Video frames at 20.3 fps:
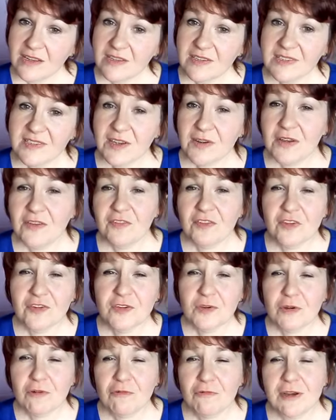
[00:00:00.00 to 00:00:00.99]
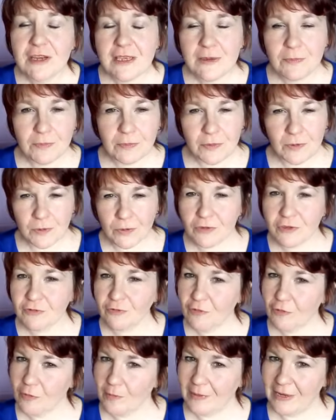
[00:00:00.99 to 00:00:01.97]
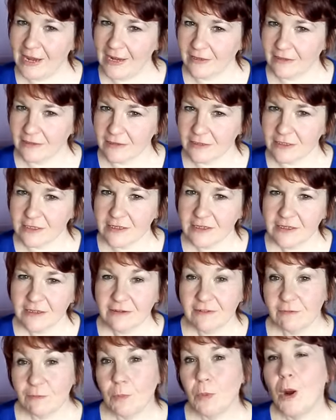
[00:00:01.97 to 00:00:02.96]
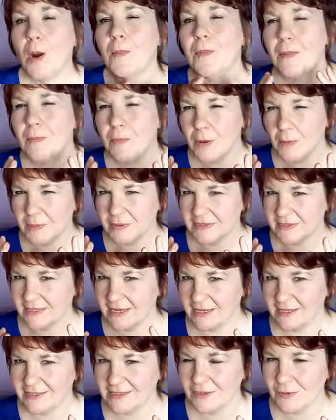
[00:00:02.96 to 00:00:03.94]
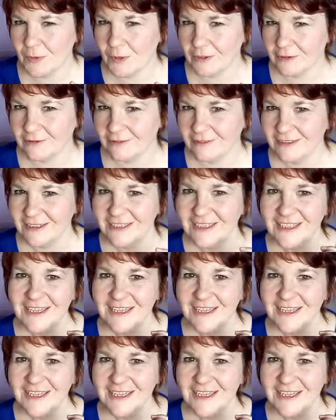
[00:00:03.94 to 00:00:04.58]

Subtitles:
So if you do a really beautiful blend, proper sexy one,